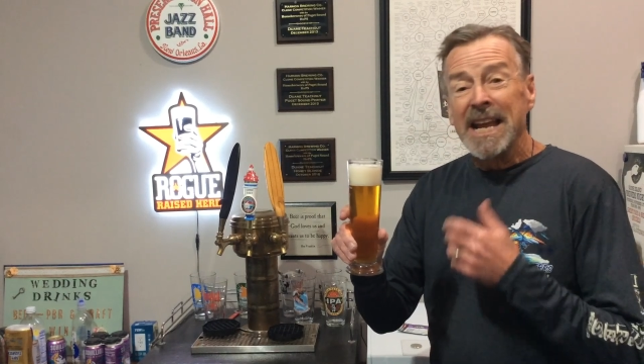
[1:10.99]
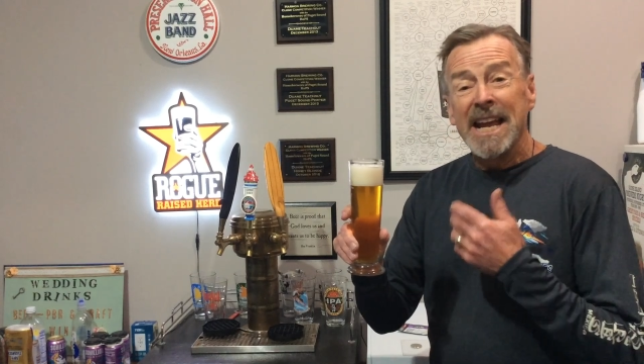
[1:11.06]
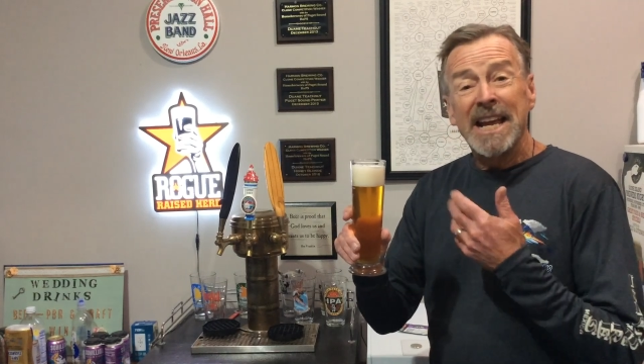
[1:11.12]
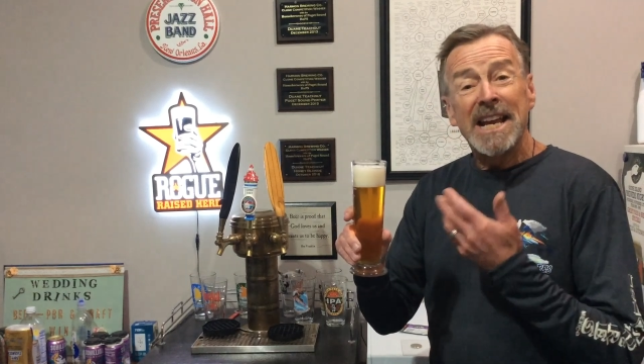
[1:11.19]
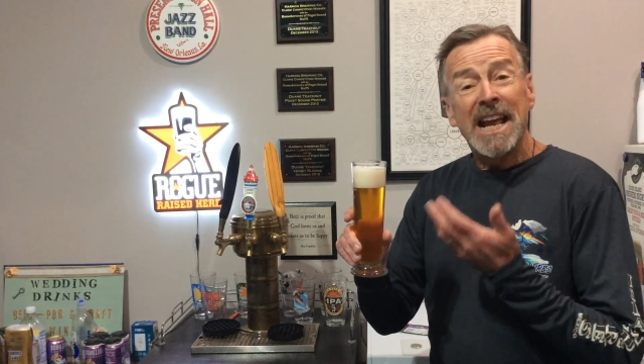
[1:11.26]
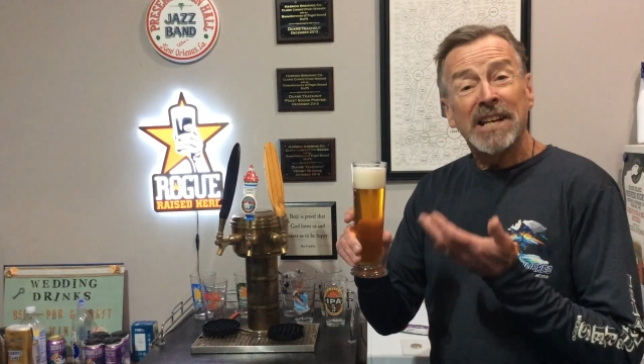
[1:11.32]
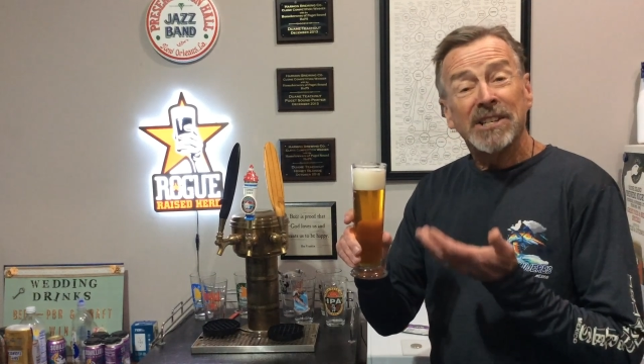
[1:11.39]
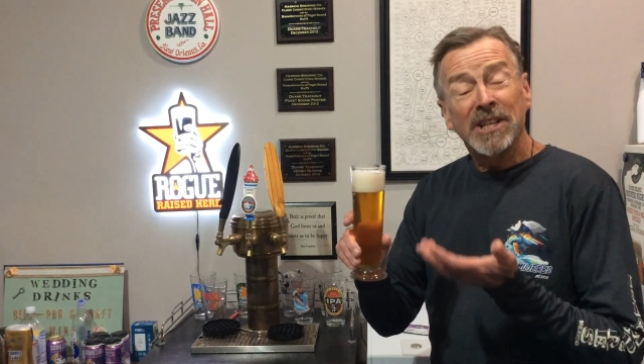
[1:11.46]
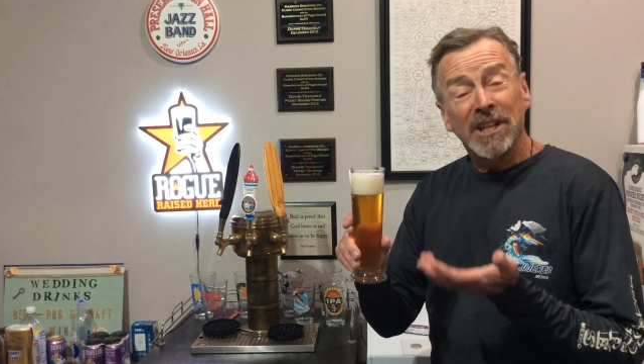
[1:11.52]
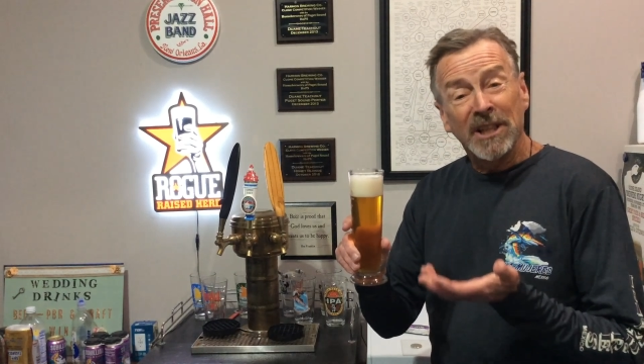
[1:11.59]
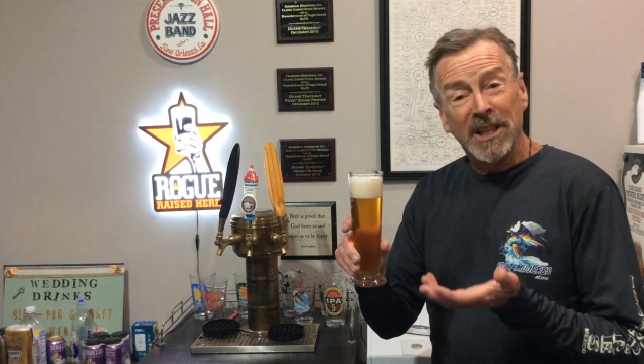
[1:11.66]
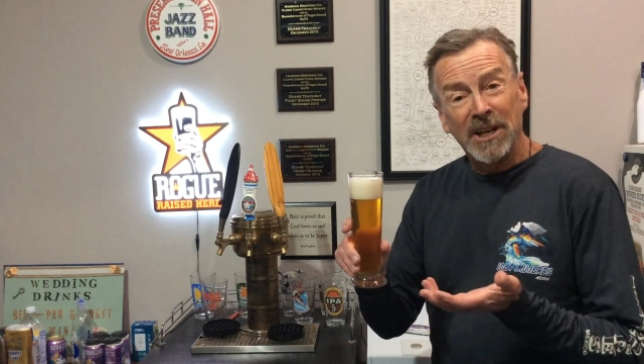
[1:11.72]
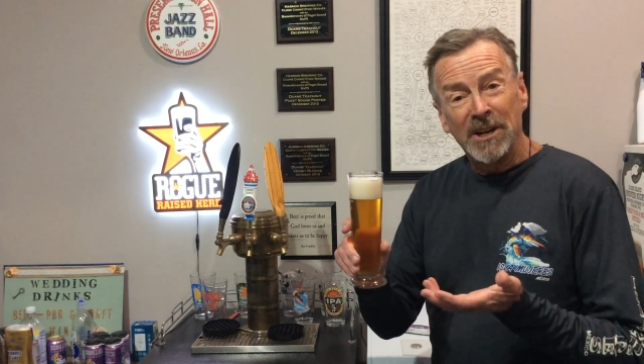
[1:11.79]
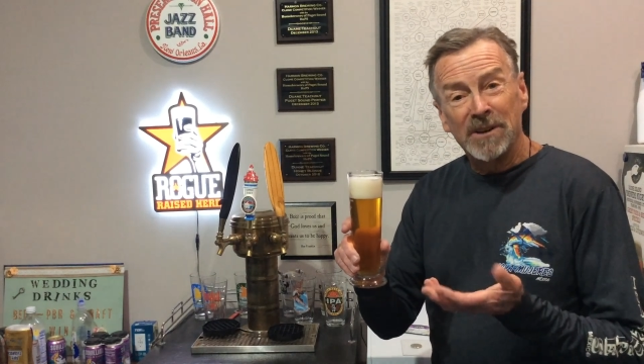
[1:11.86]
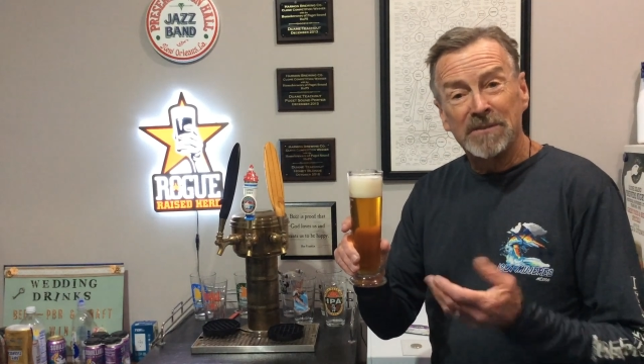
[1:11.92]
and actually
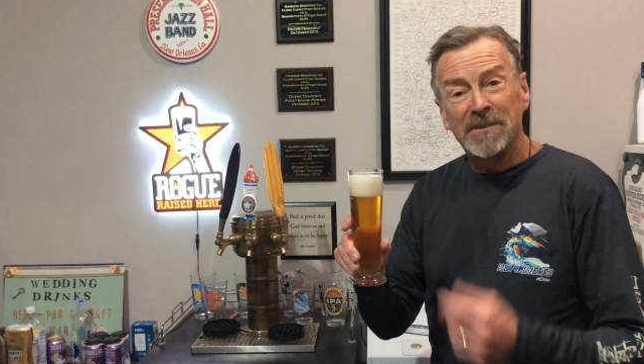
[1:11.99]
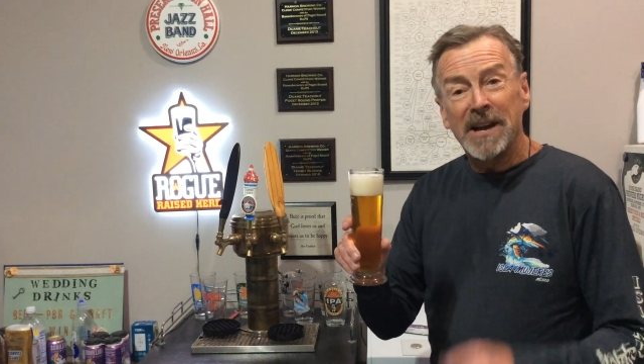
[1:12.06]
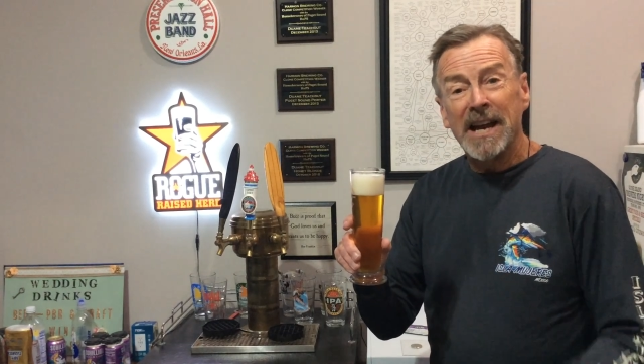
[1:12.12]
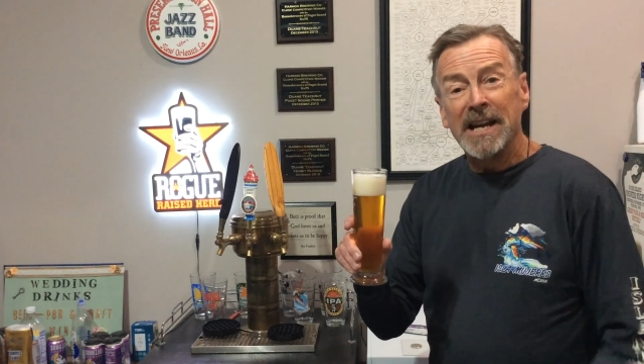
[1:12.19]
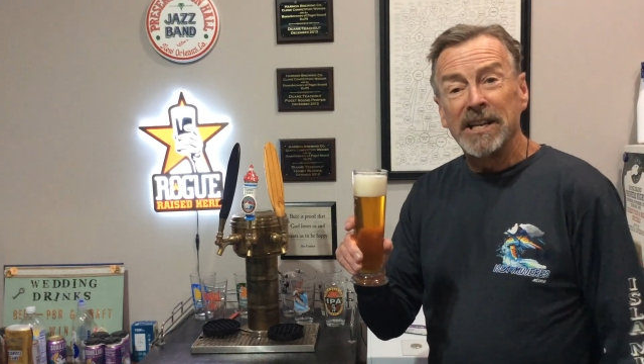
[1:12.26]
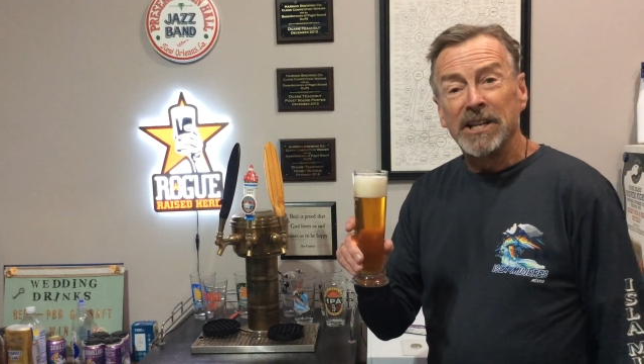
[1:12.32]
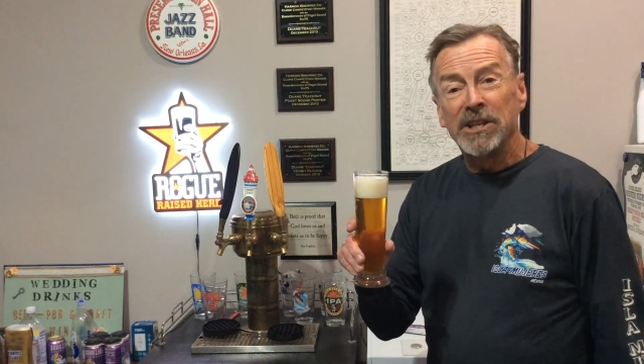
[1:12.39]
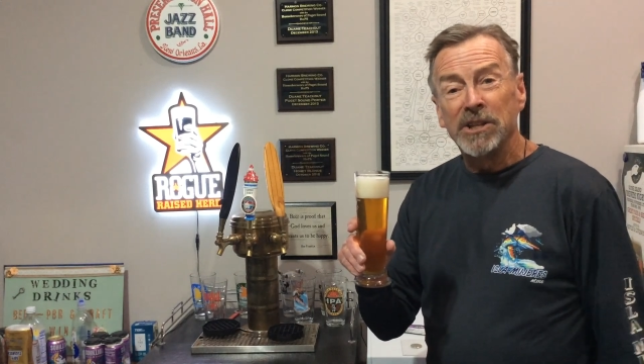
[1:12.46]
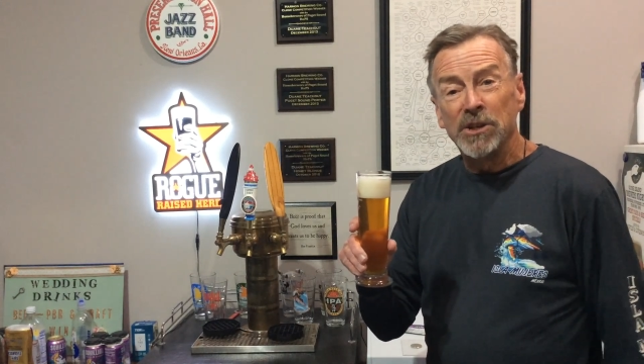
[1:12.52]
clarified it